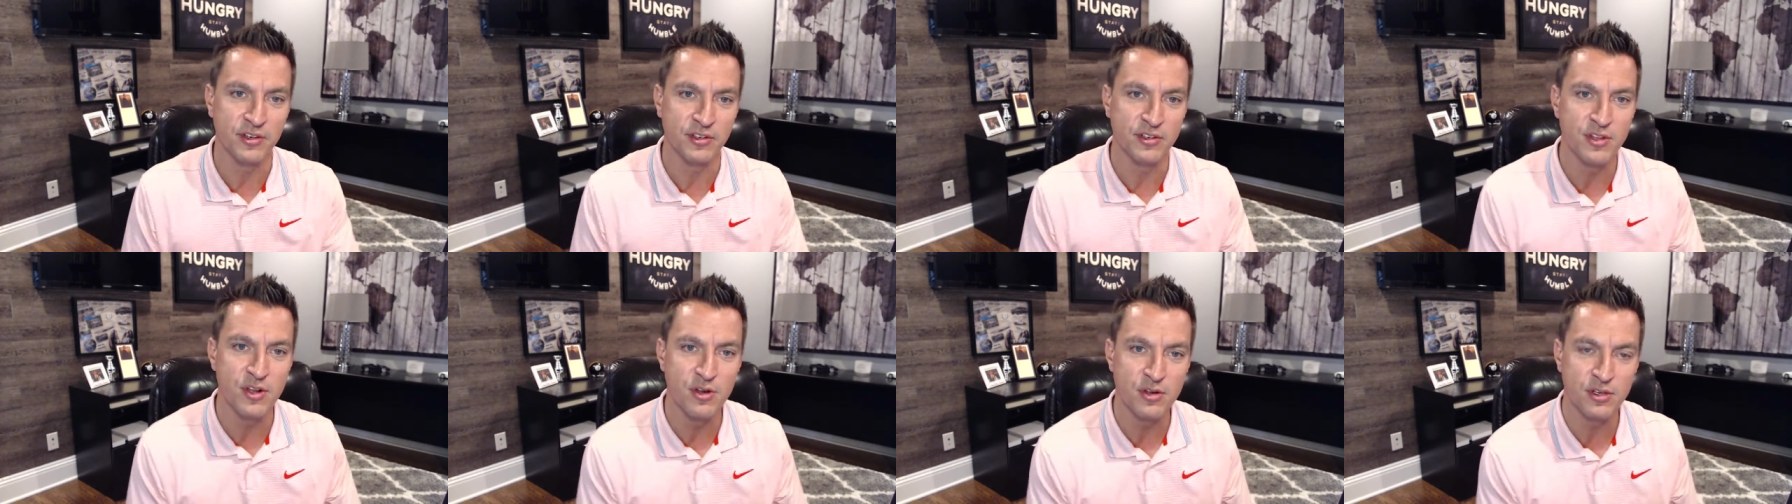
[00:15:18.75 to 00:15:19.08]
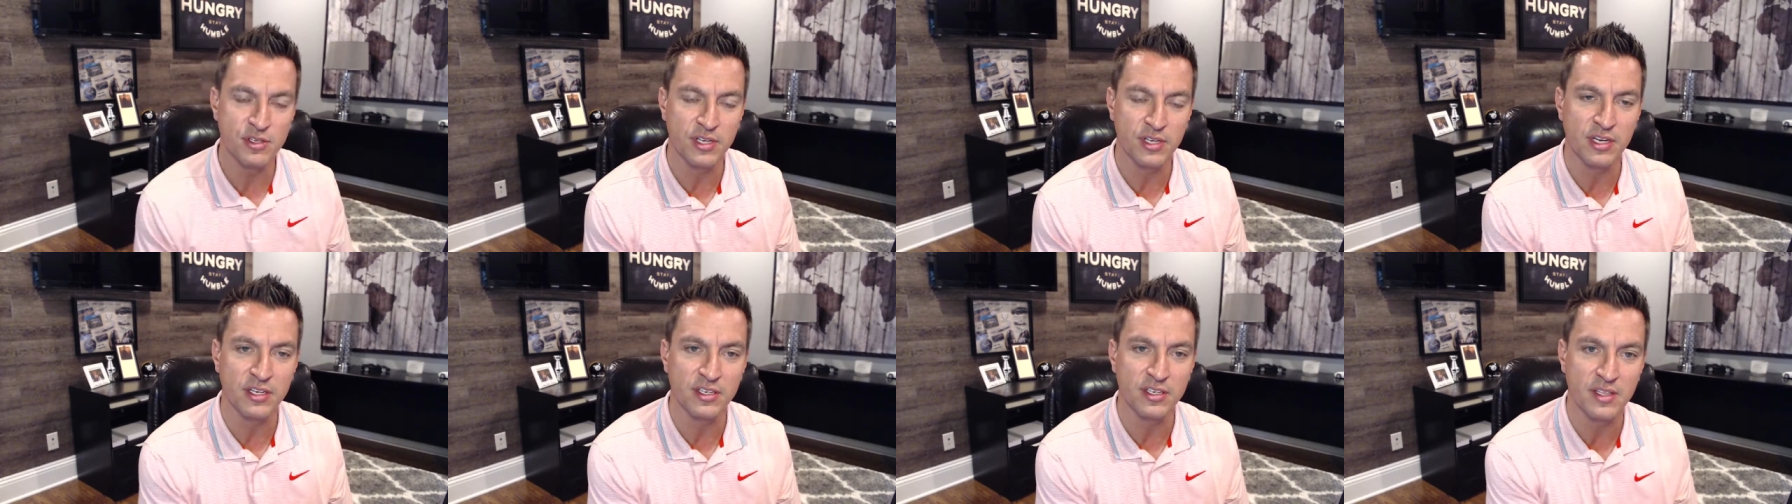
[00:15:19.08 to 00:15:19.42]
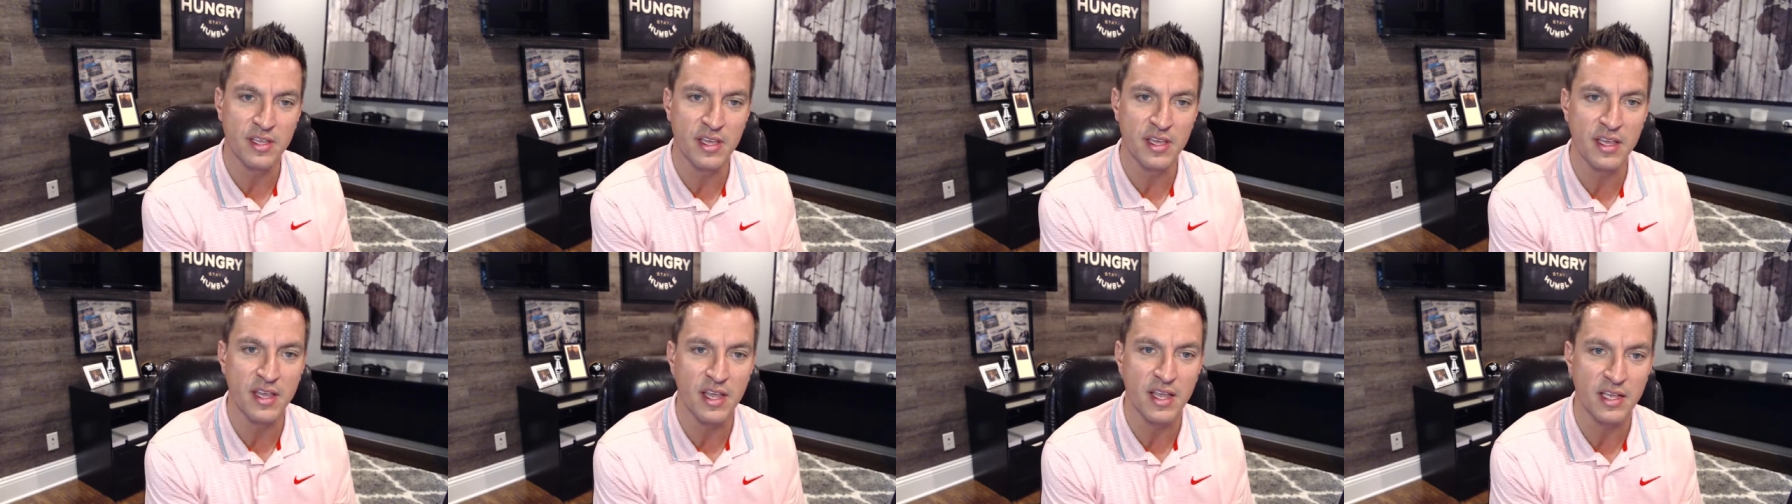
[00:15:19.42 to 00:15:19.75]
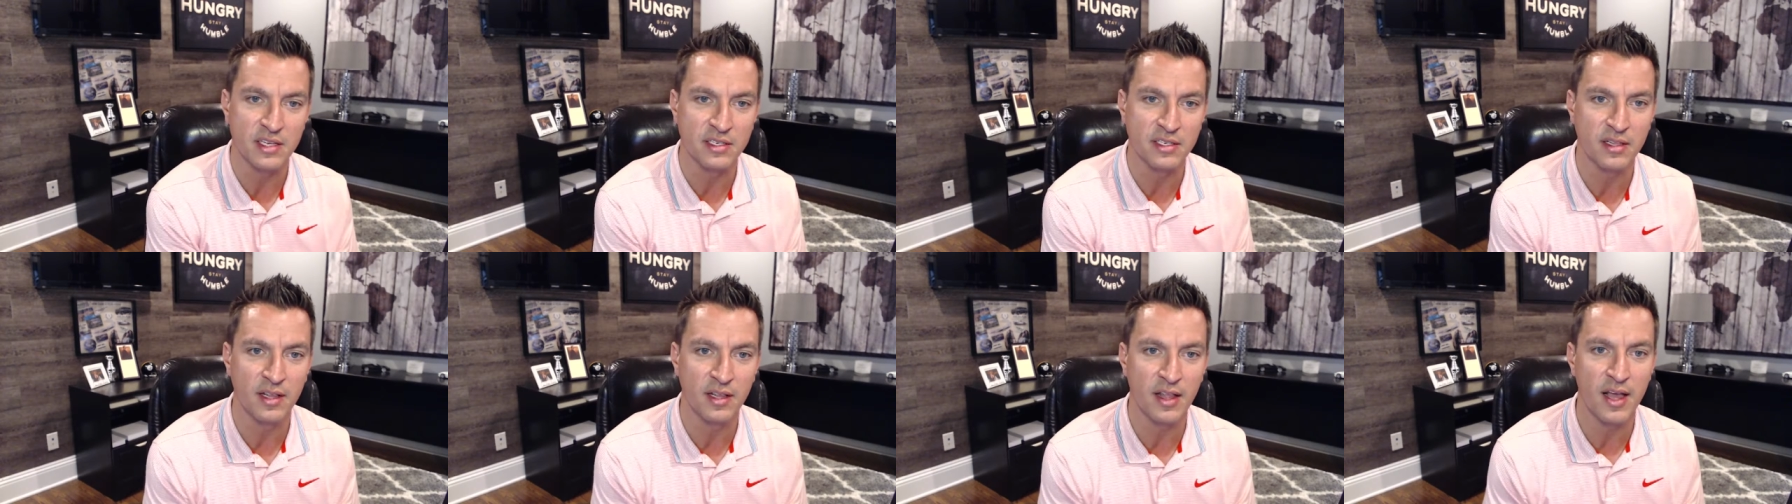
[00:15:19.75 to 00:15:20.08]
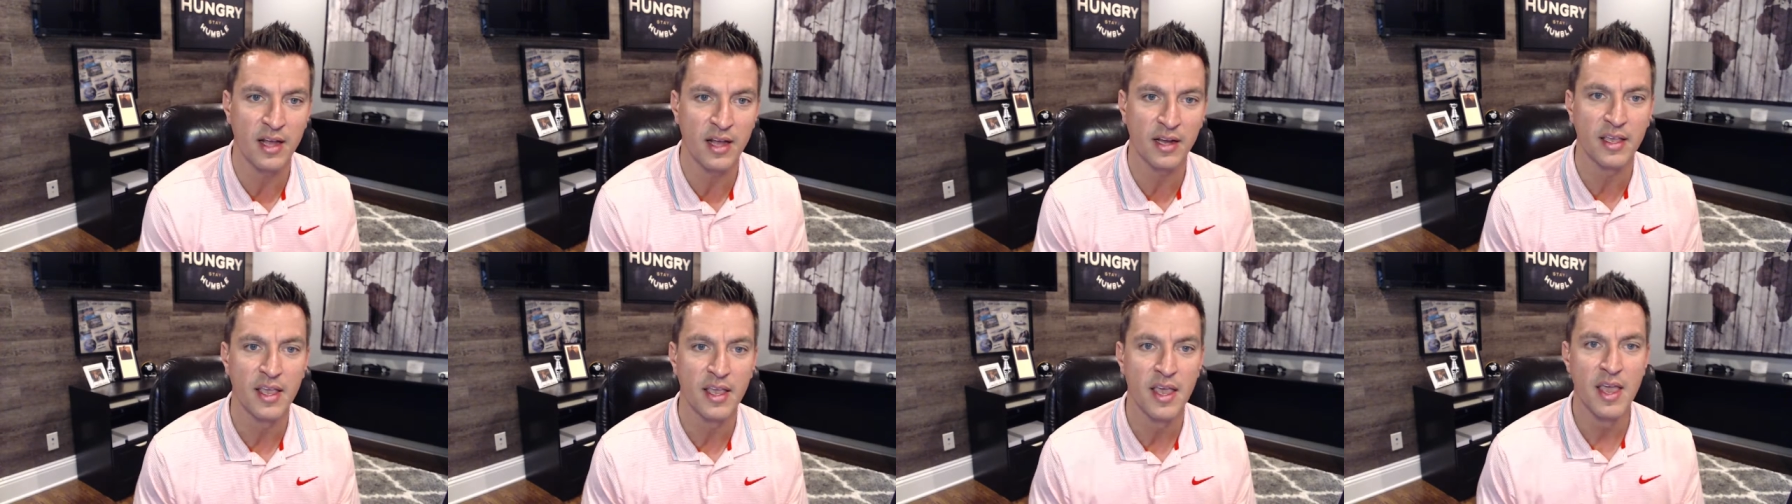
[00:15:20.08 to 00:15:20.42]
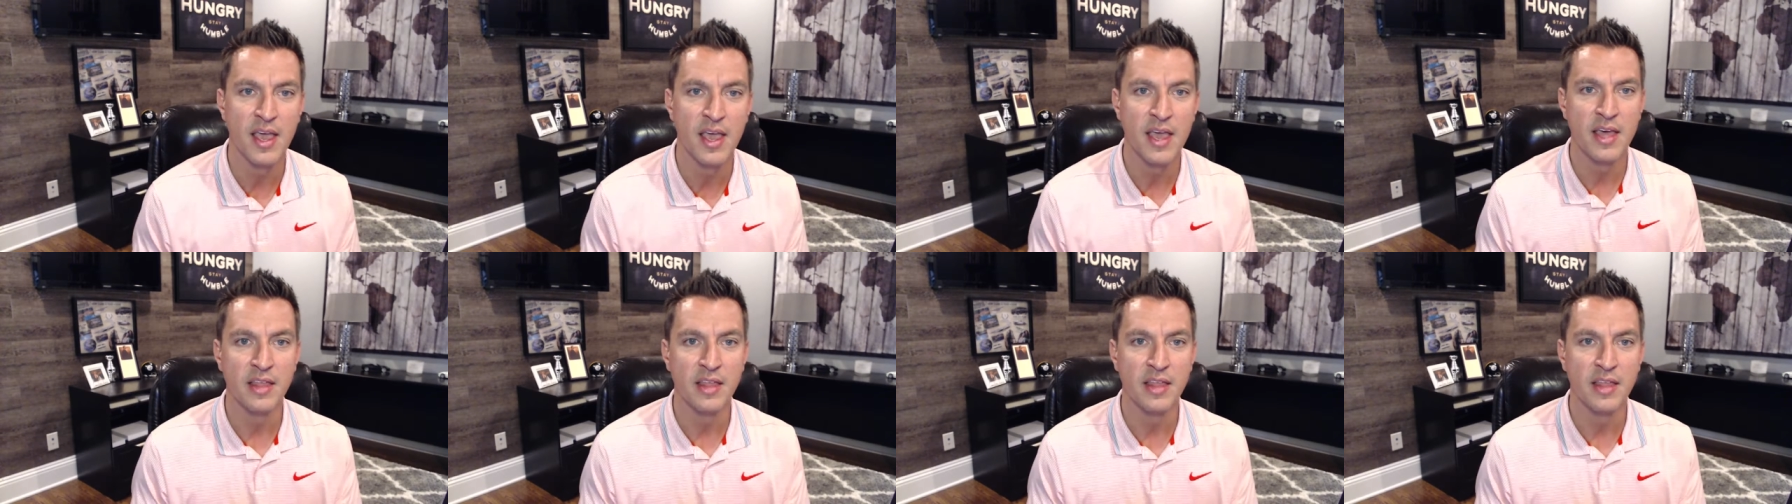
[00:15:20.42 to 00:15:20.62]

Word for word: There's no such thing as luck.